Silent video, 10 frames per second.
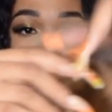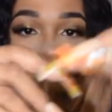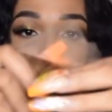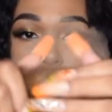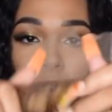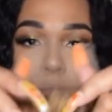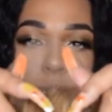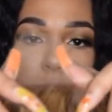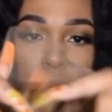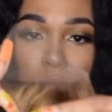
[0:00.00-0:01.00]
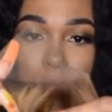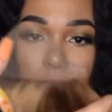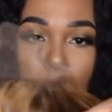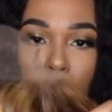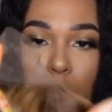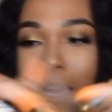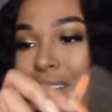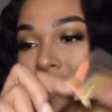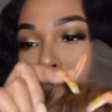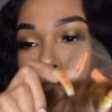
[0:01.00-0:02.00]
So don't
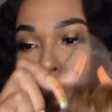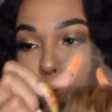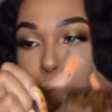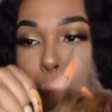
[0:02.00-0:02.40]
mind that part.